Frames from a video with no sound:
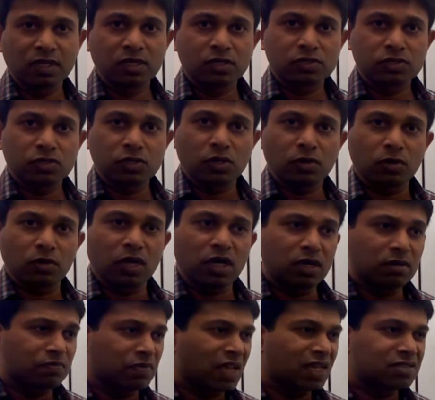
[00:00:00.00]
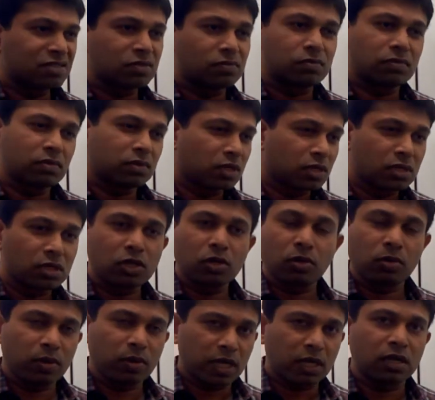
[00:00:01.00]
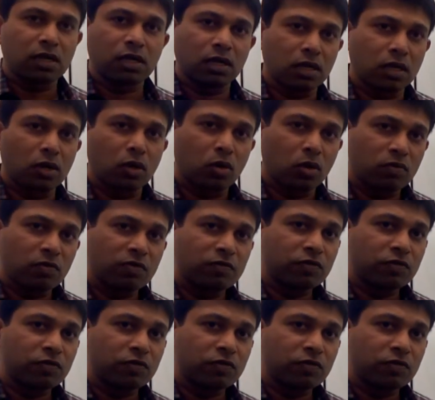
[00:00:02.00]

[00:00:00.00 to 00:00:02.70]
So that's a real quick overview.